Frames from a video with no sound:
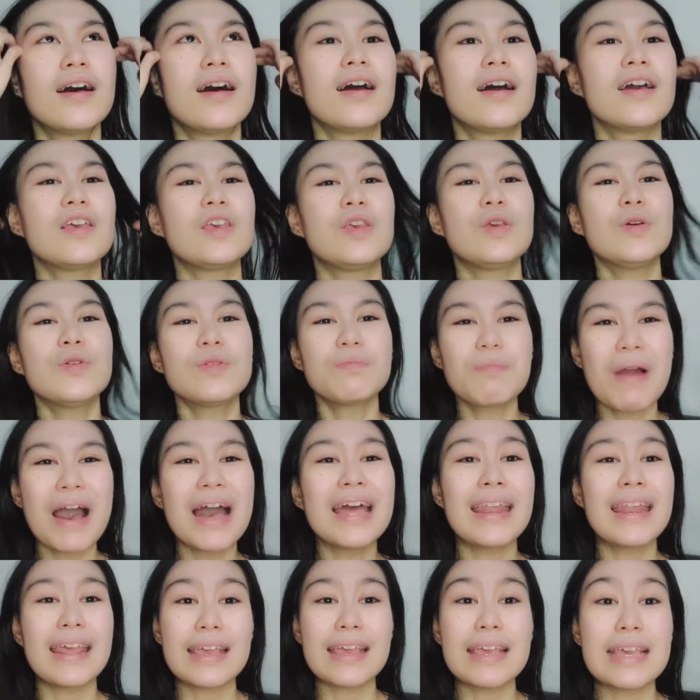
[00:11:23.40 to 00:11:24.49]
mga
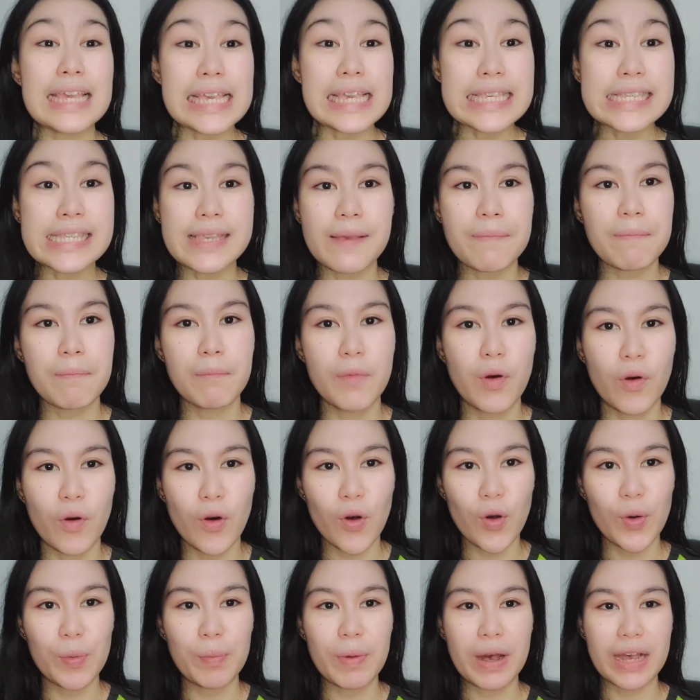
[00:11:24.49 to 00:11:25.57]
naiisip mo,
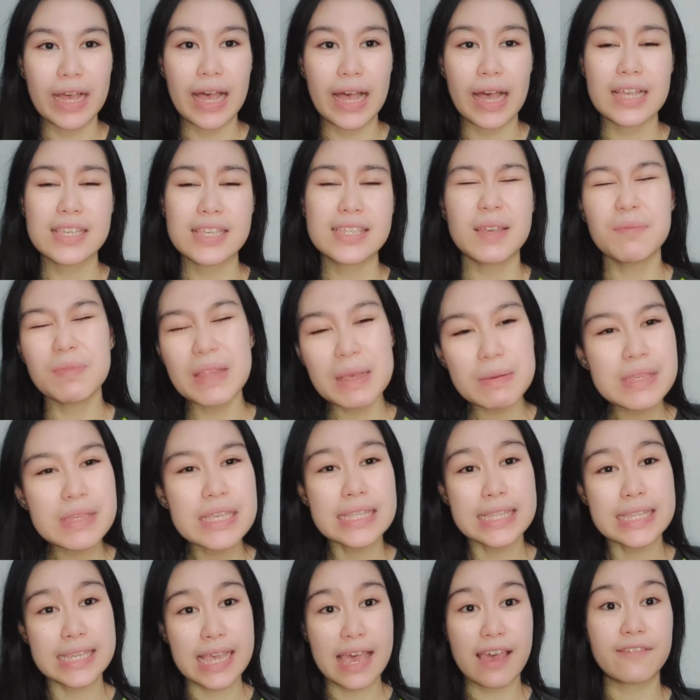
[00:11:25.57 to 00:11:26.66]
kumbaga. Kasi sometimes
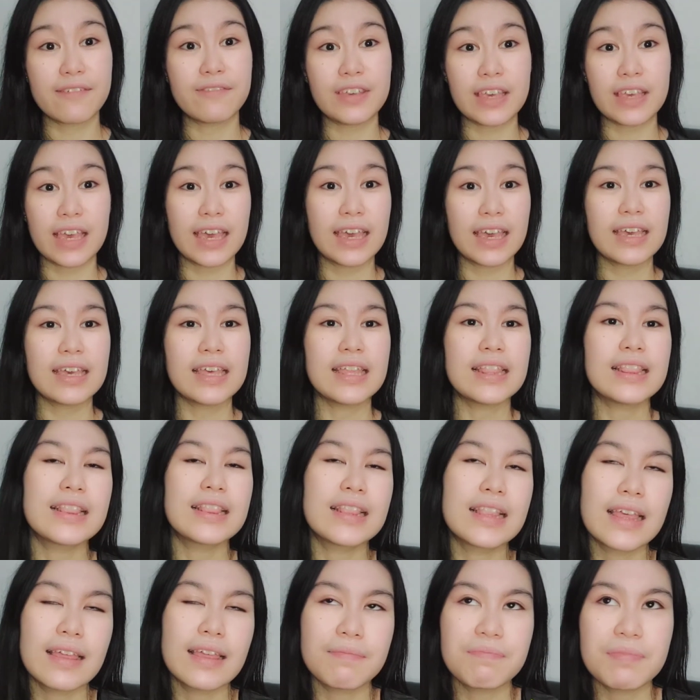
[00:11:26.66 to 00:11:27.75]
it's heavy eh.
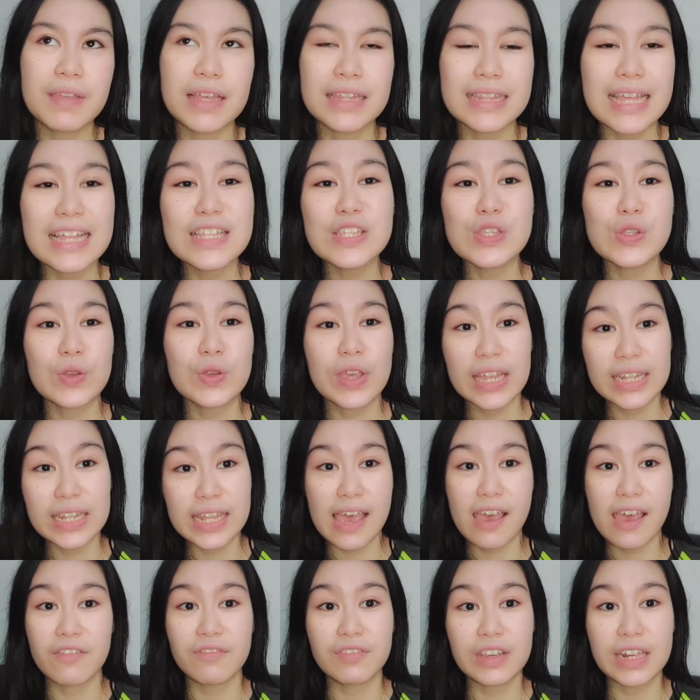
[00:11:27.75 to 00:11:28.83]
It tends to get
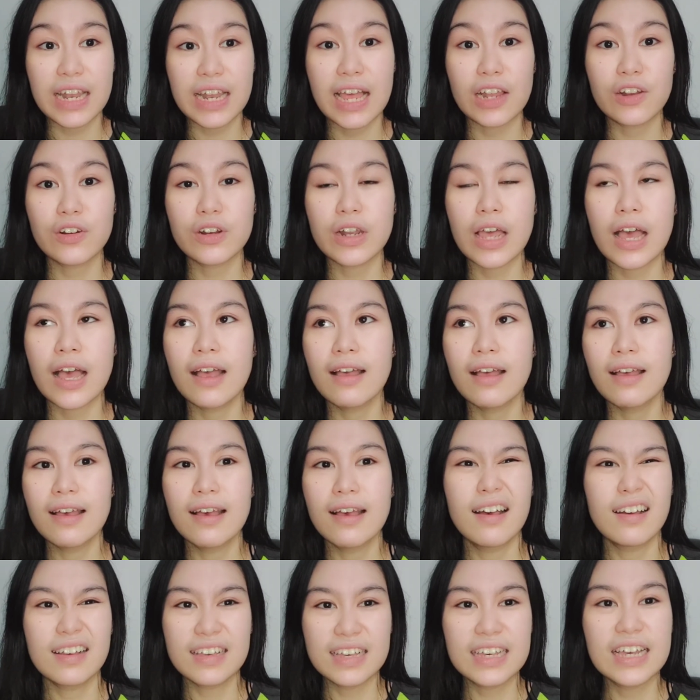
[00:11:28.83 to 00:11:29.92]
heavy, lalo na
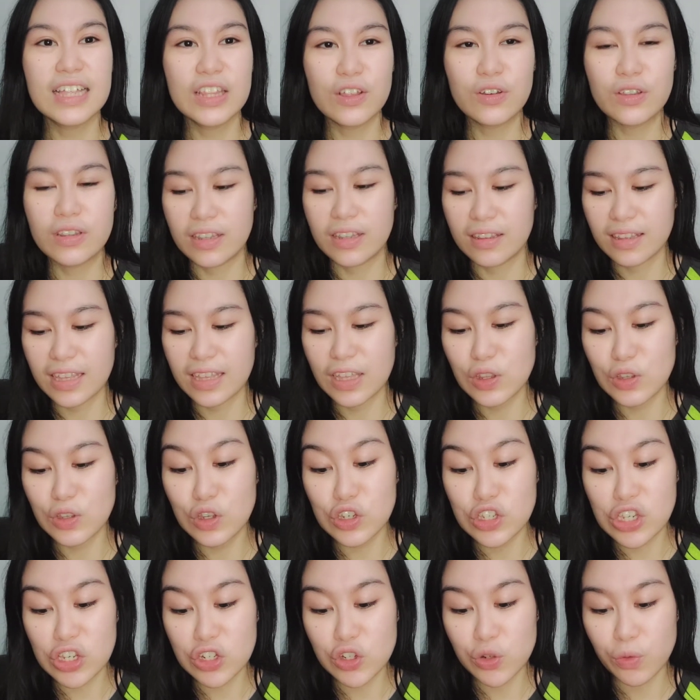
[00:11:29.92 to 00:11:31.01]
ganun. Ganun yung
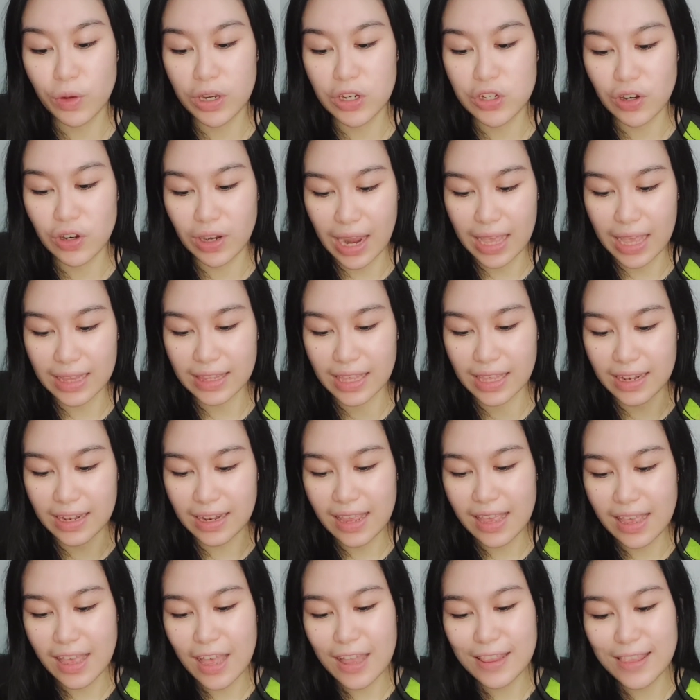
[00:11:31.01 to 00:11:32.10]
situation natin.
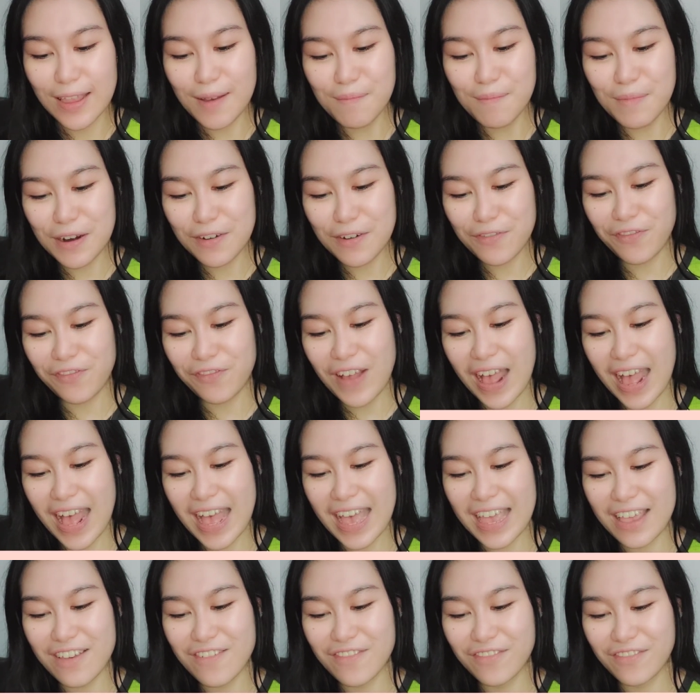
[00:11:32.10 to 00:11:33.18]
Number
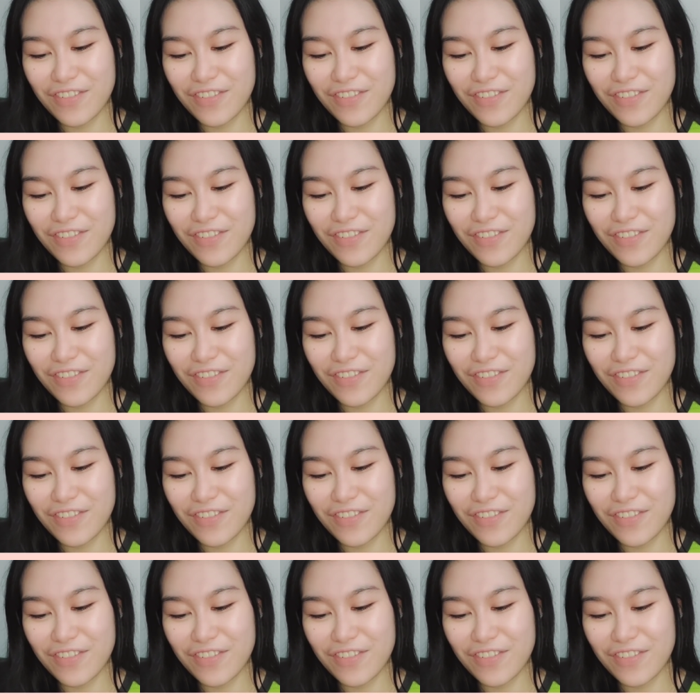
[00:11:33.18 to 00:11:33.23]
5,